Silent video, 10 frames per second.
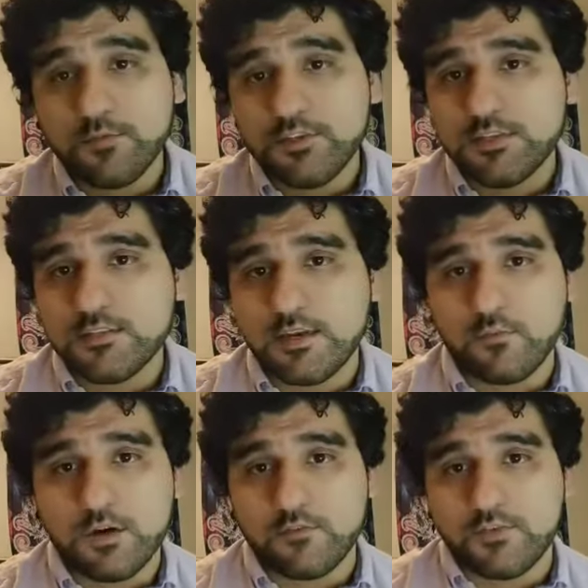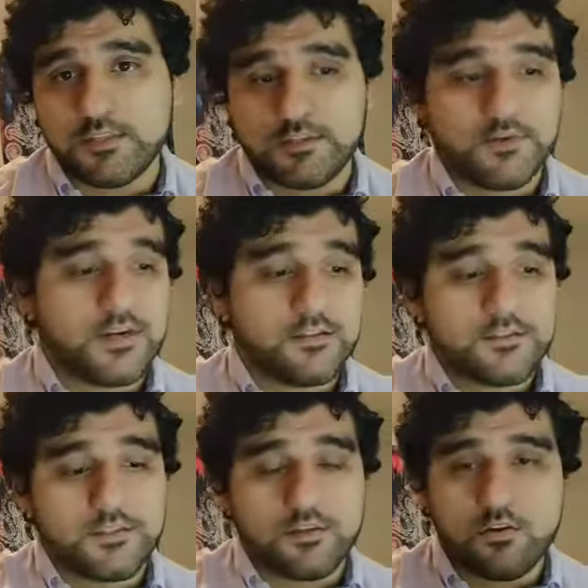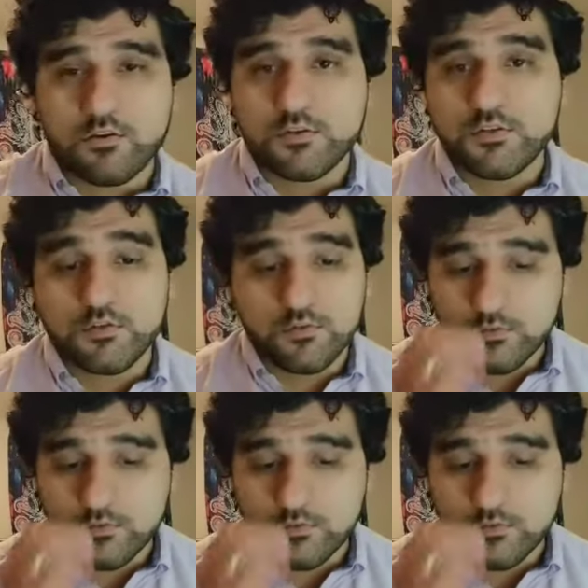which is like one of the ingredients in the other two,